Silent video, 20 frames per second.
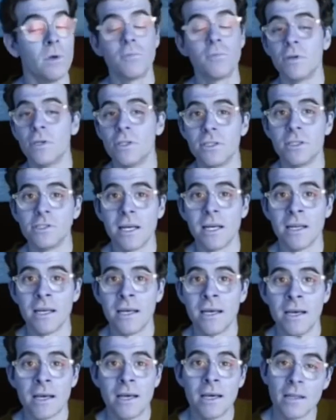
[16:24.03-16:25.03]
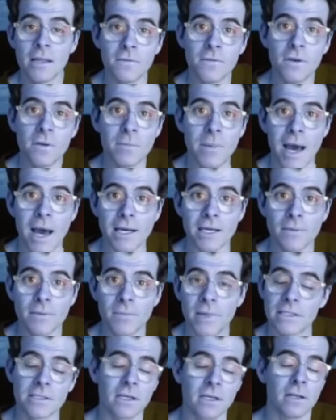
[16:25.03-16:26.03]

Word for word: we appreciate the feedback.